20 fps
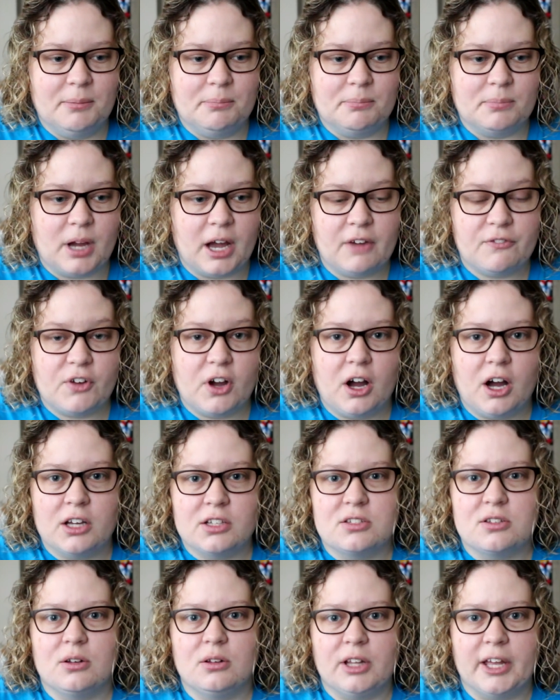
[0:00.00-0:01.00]
I've
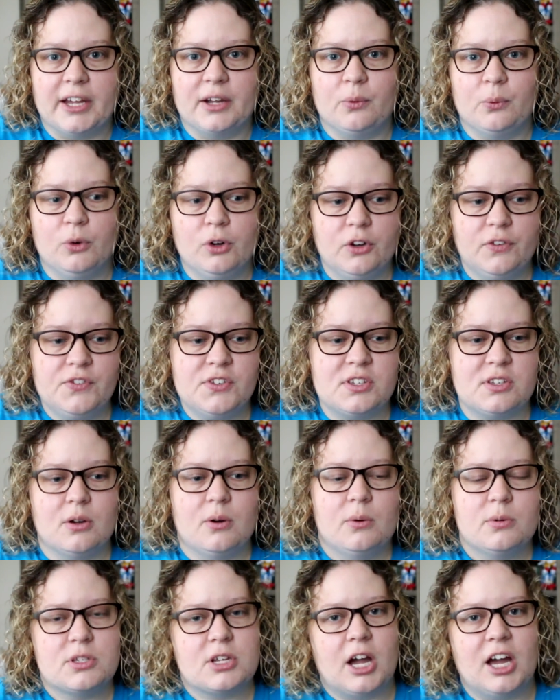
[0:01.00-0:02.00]
also like wolves,
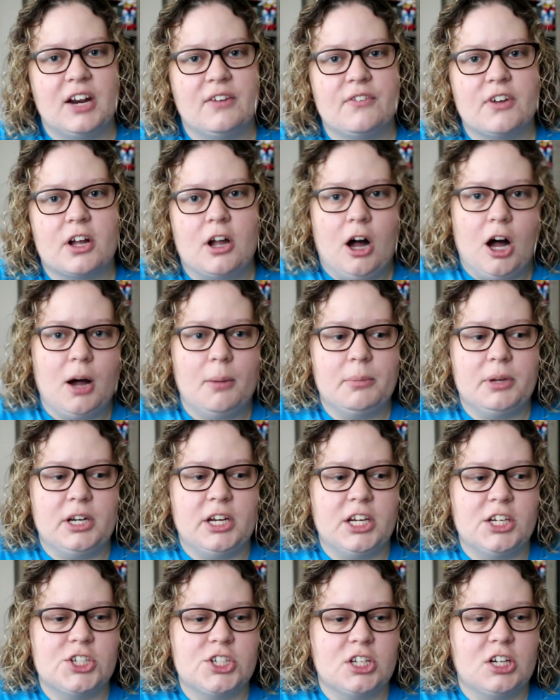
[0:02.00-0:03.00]
so it was kind of a
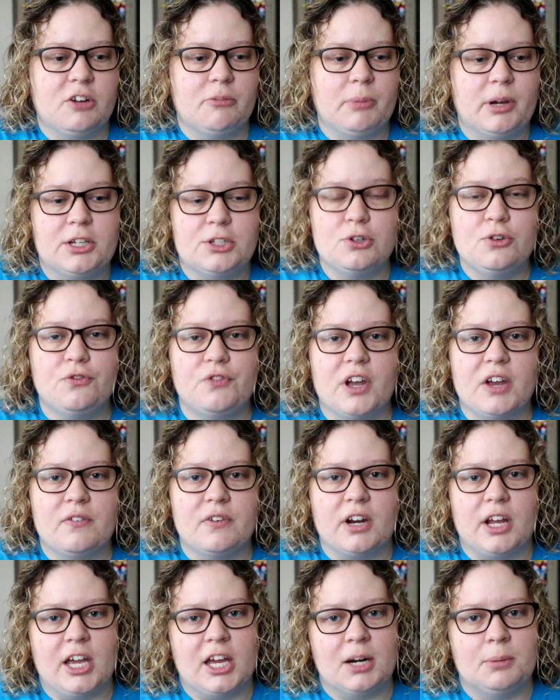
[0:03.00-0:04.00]
combination of my two
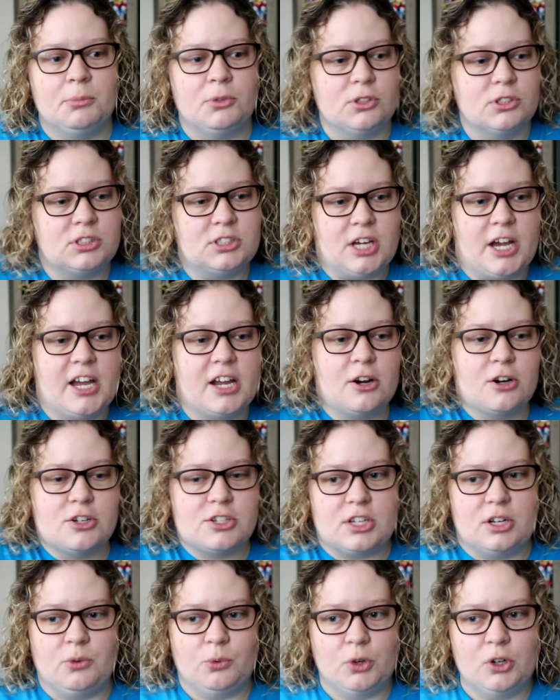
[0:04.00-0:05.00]
favorite animals,
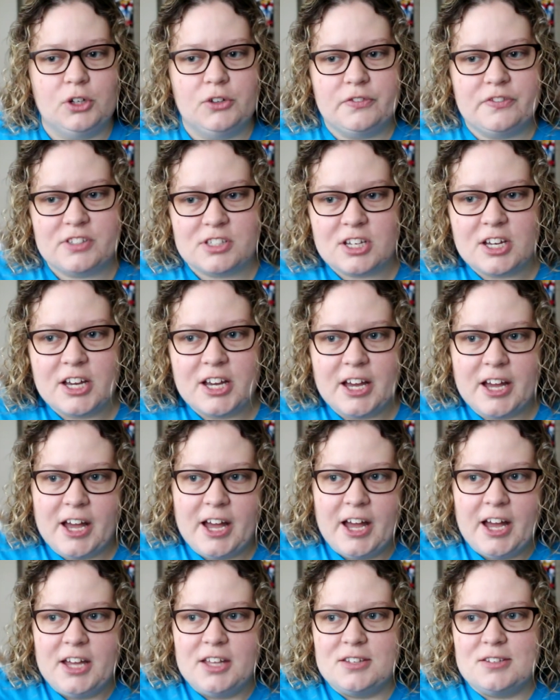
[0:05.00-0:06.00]
tigers and wolves.
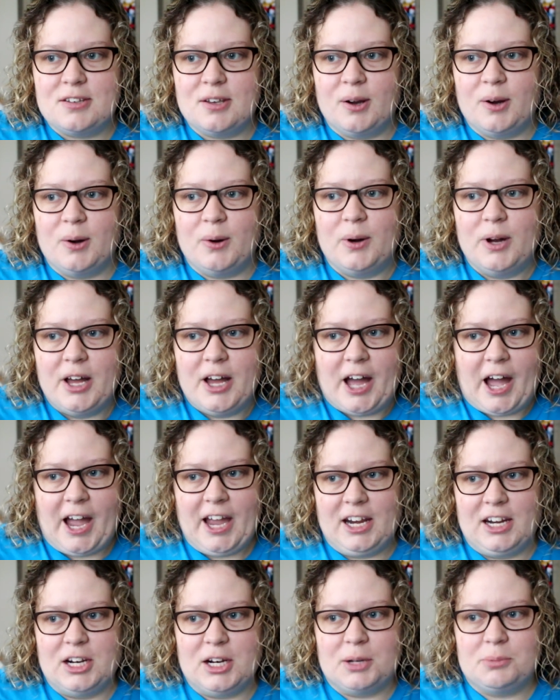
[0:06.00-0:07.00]
So
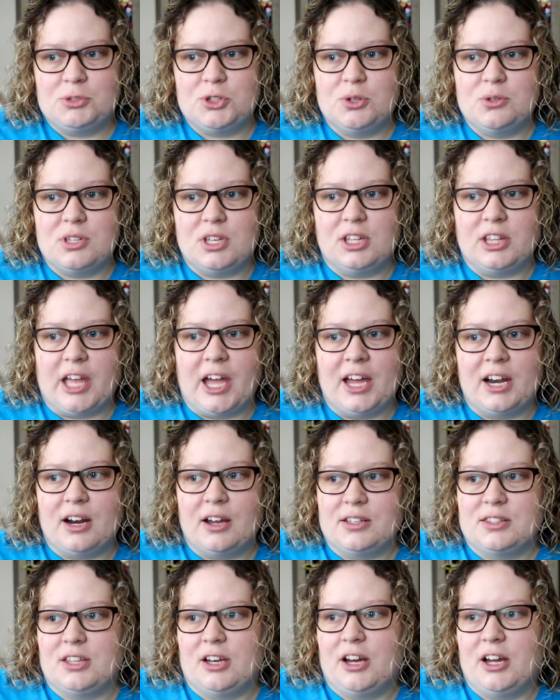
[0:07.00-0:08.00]
I ended up choosing that, and
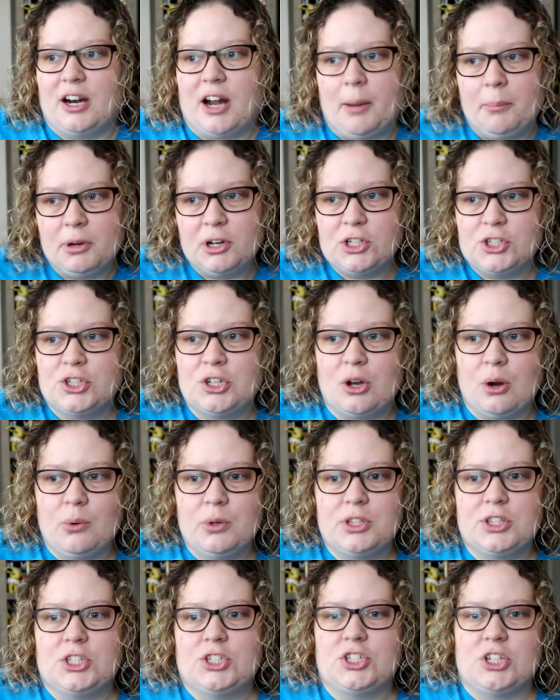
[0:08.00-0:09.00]
I thought I'm gonna go
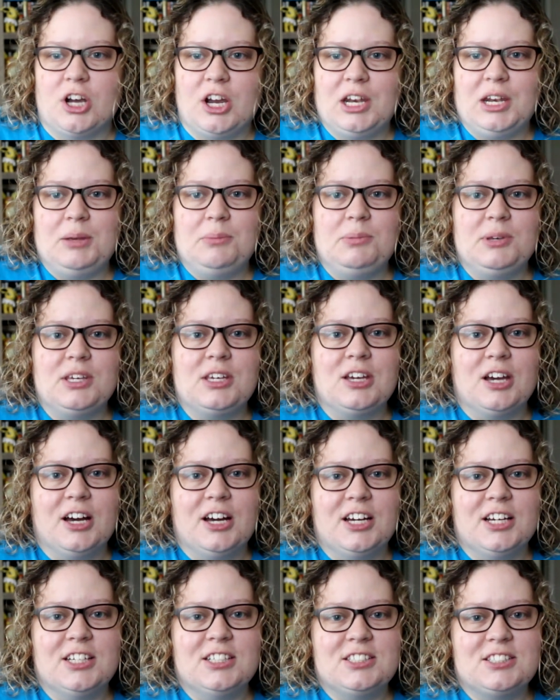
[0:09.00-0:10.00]
with the shiny
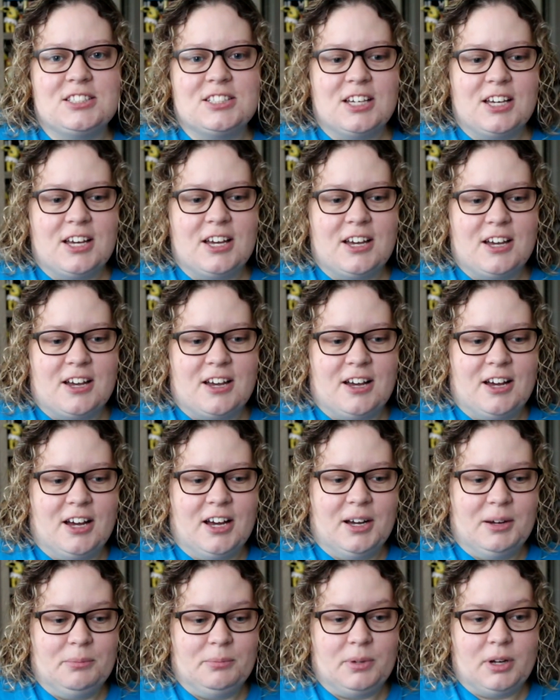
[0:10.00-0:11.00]
because,
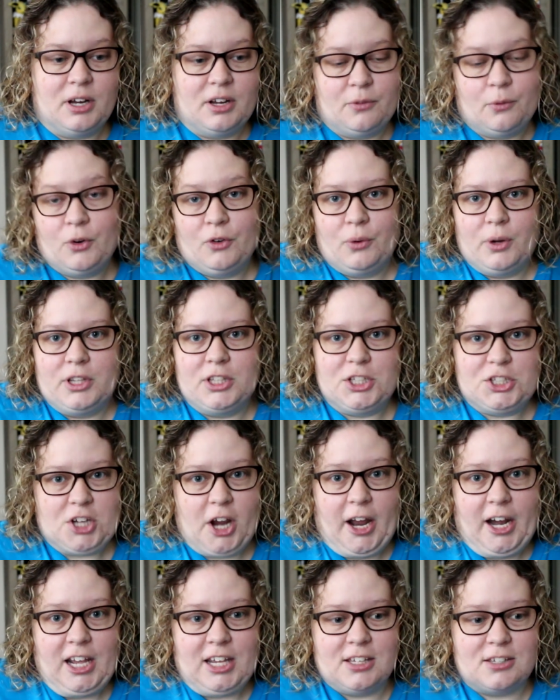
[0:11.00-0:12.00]
well, one, the
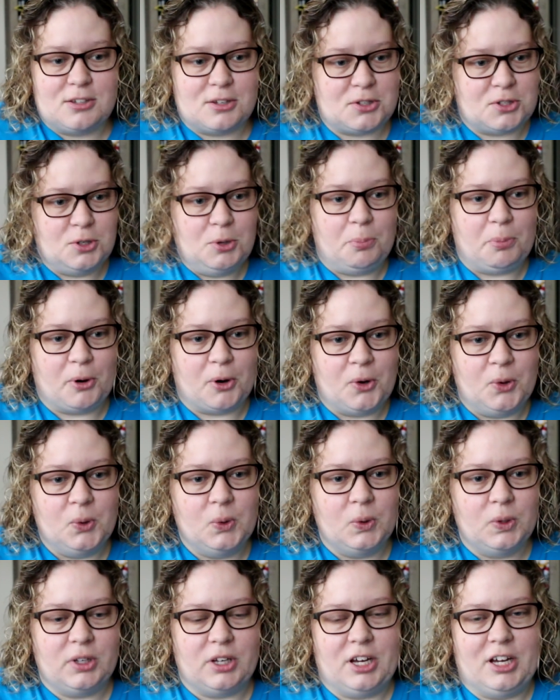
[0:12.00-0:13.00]
shiny is super
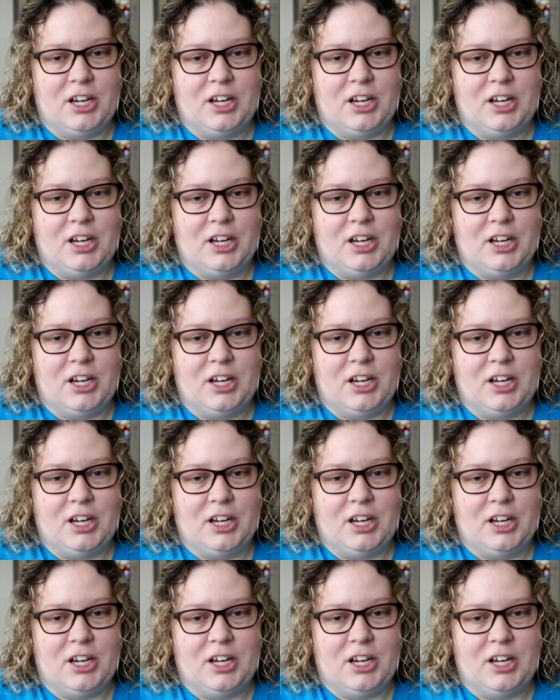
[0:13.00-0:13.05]
cool